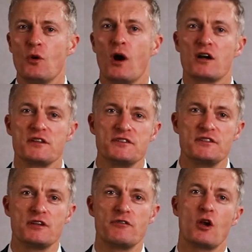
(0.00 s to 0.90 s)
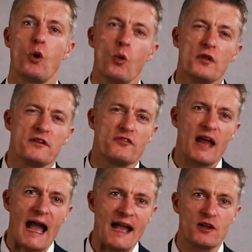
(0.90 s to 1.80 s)
you are considering all the
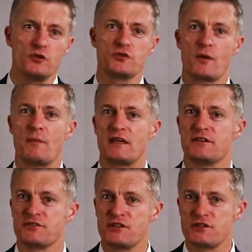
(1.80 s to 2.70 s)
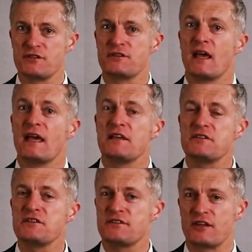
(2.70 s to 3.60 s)
different angles when making decisions is
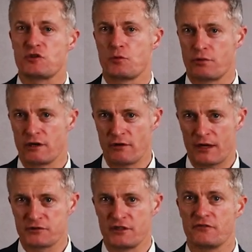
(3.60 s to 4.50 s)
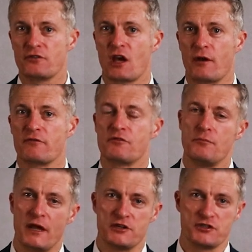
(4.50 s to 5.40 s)
an essential prerequisite for going
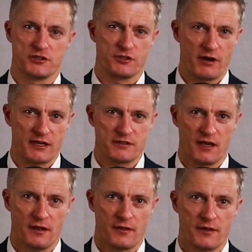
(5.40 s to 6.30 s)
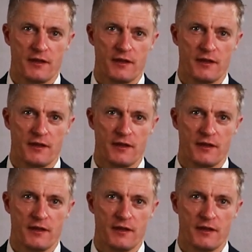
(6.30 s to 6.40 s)
from manager to director.